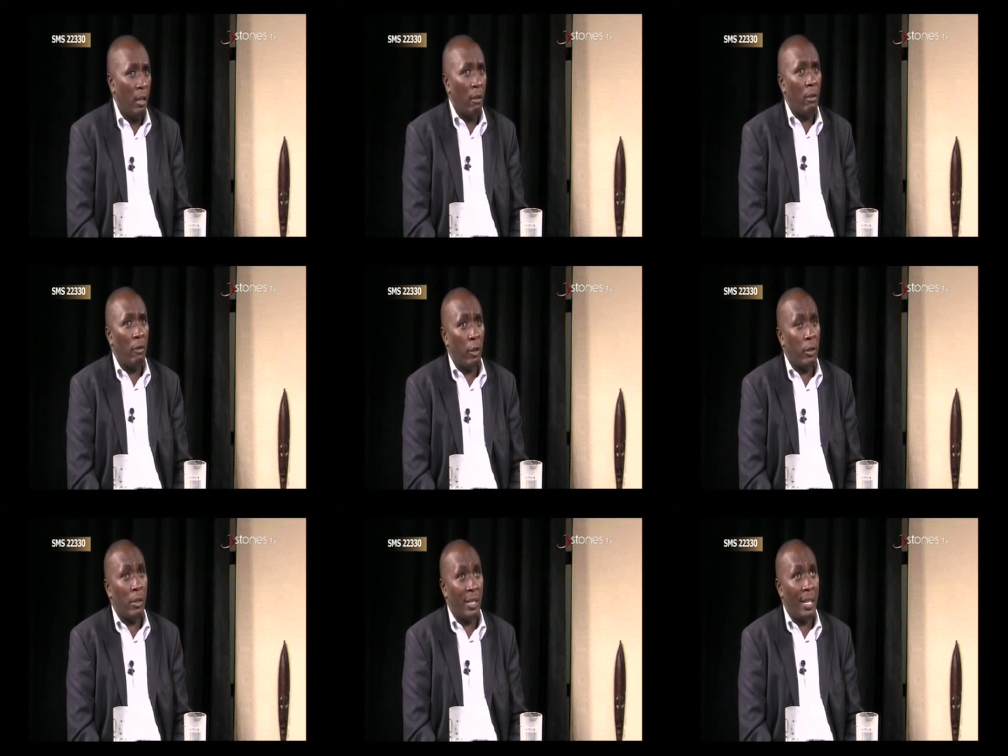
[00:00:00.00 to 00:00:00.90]
We've
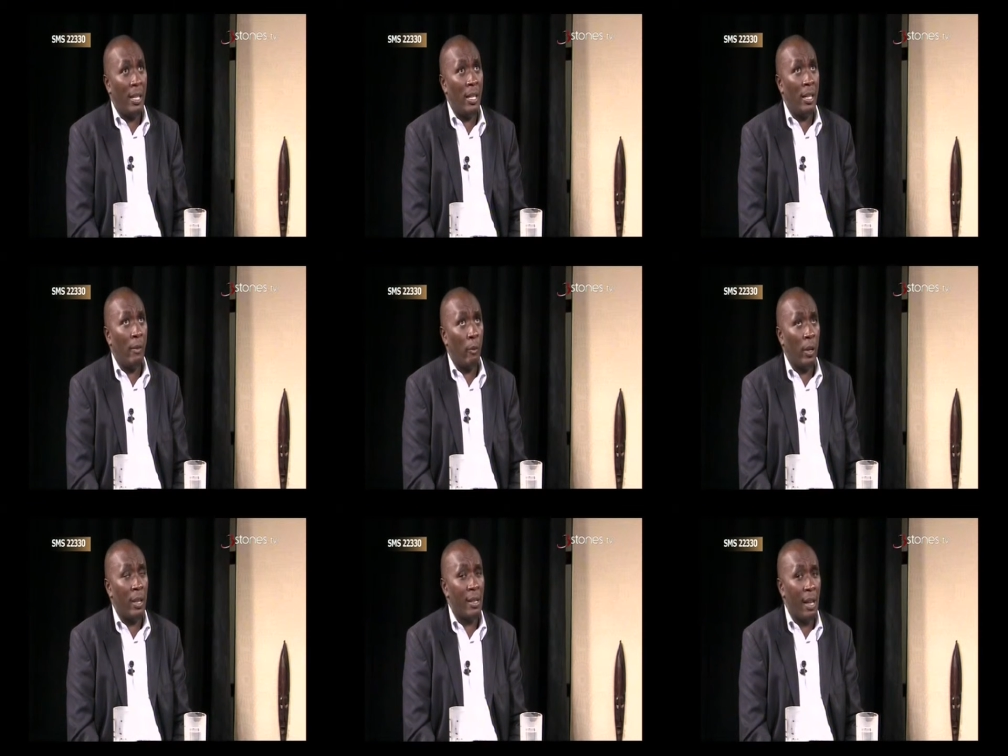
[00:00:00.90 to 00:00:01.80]
also seen
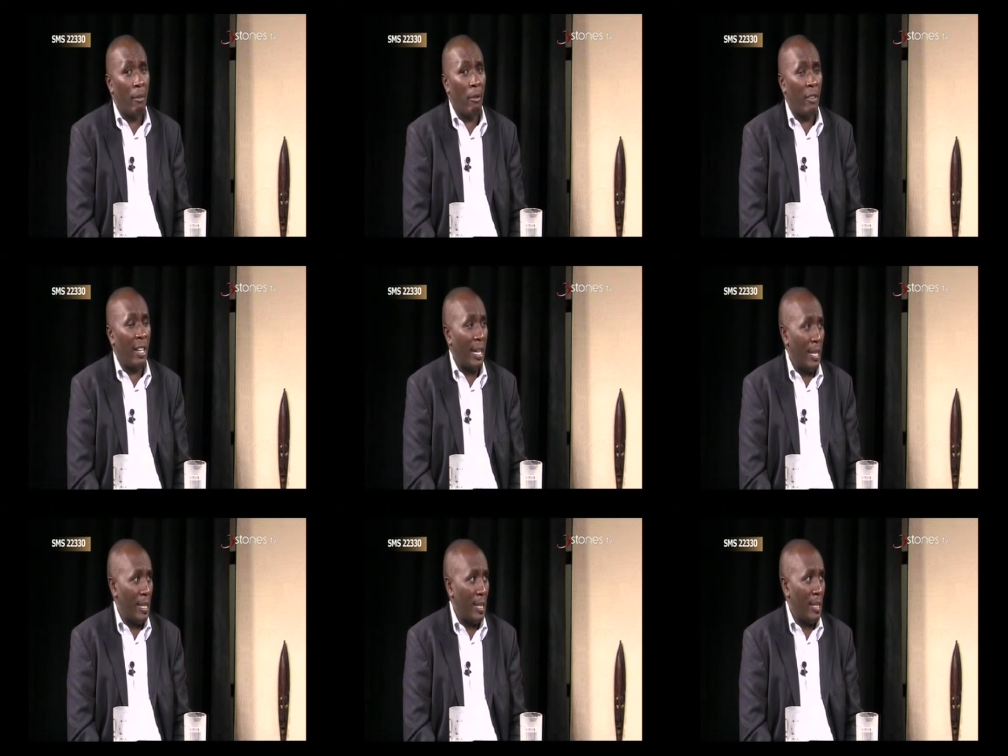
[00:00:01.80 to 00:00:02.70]
with some of the
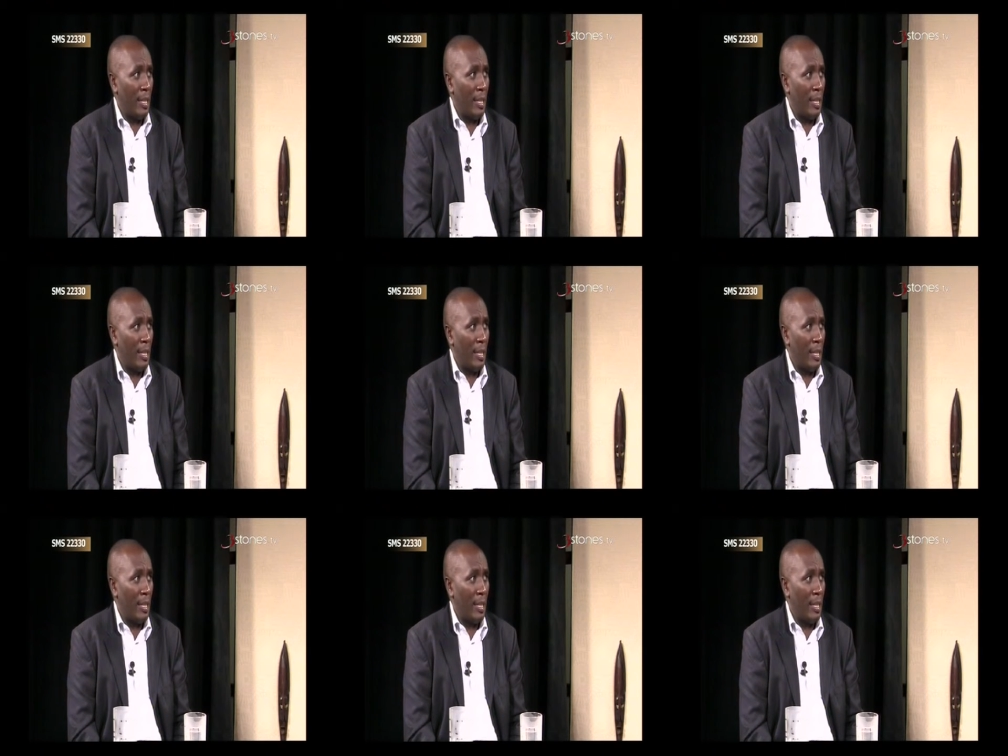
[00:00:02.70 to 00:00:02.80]
cases